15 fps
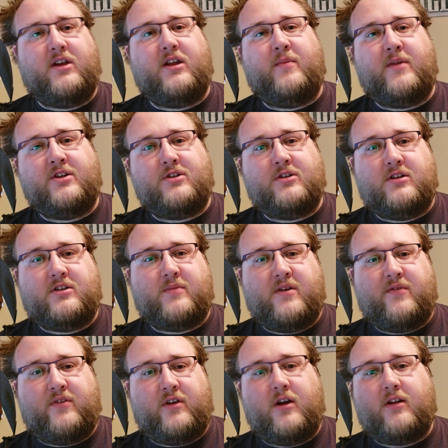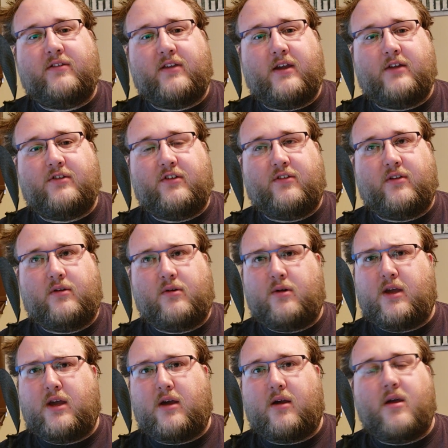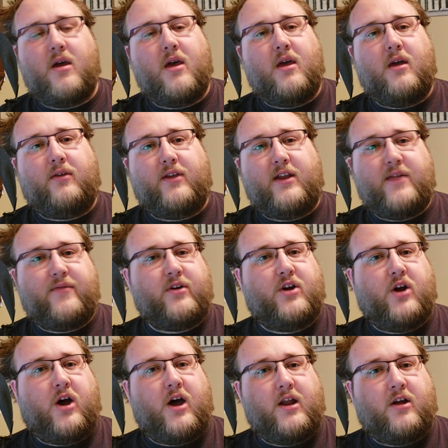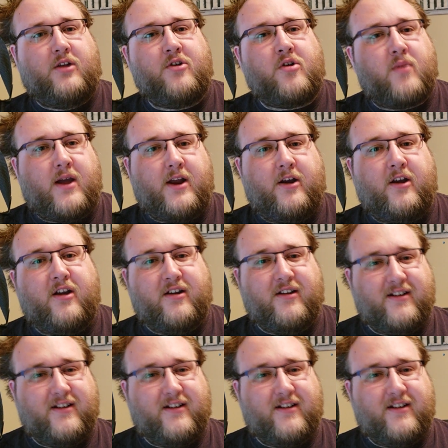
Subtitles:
and I mentioned it to my fiance, and she's like, oh yeah, they never caught Underminer.